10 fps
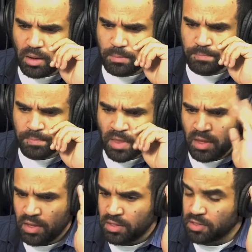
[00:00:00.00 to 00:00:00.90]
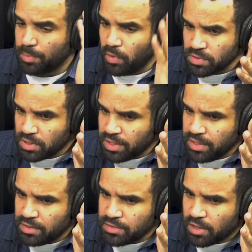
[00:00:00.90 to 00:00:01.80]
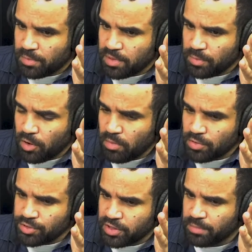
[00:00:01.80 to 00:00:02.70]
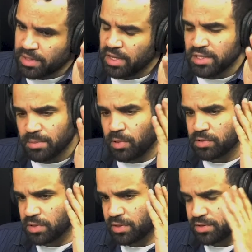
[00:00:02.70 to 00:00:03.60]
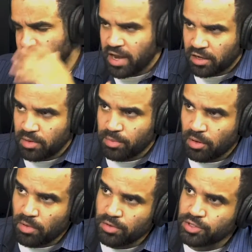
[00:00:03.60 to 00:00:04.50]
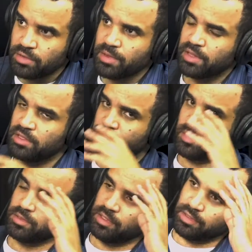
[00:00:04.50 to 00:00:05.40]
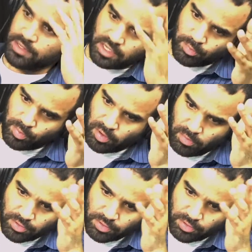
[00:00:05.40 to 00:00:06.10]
Um, supposedly there's going to be ProMotion, but then supposedly there's not going to be ProMotion, but then supposedly there is going to be